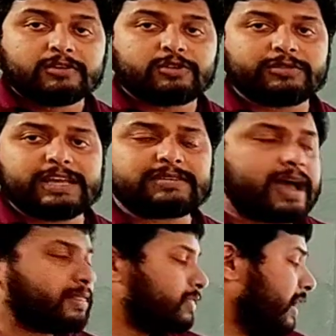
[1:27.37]
So these
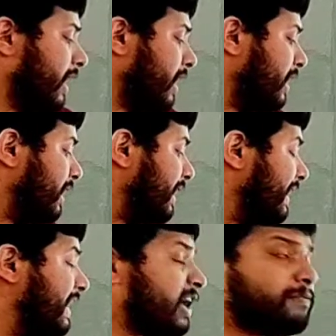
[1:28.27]
are the
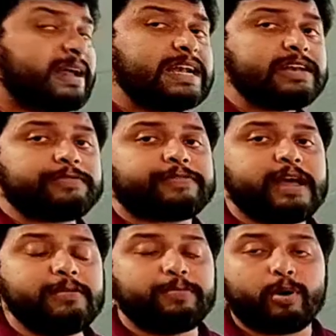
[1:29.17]
11
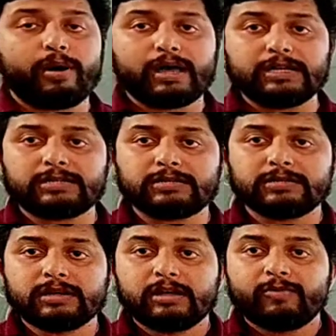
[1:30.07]
different points
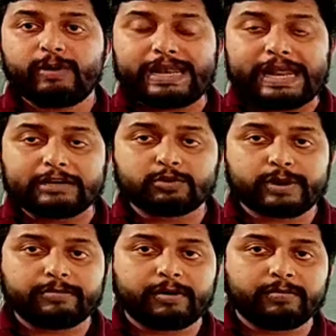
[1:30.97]
we need to
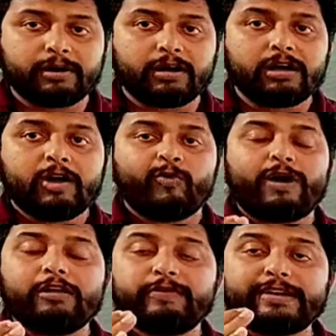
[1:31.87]
remember
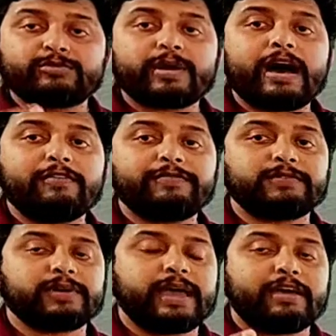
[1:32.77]
while we
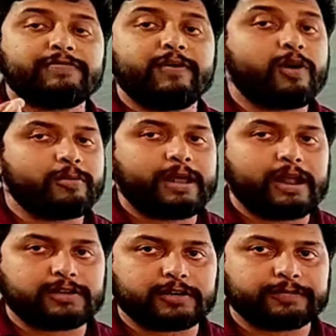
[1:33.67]
draft a formal
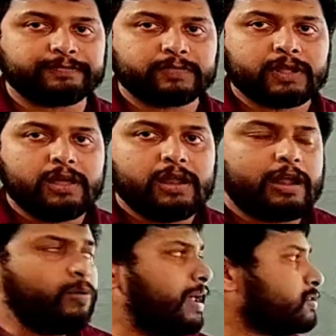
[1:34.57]
letter.
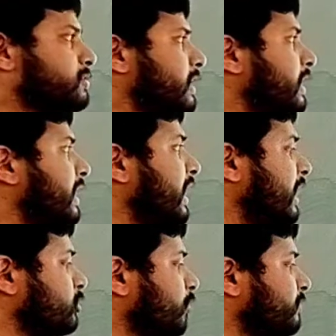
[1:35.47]
Now let's
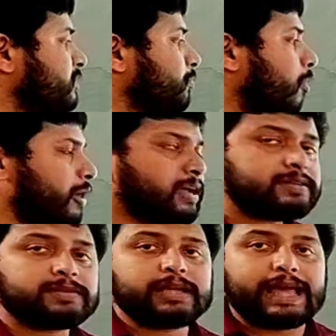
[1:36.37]
see each of these
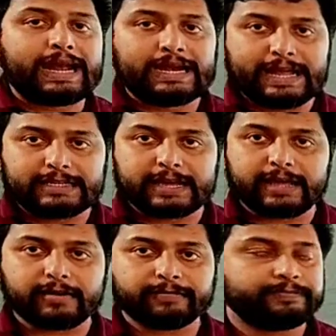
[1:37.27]
points in
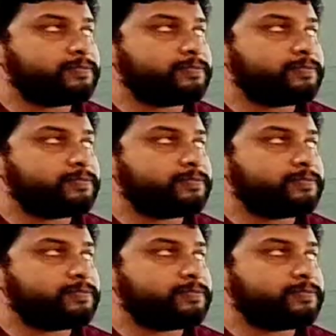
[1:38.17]
detail.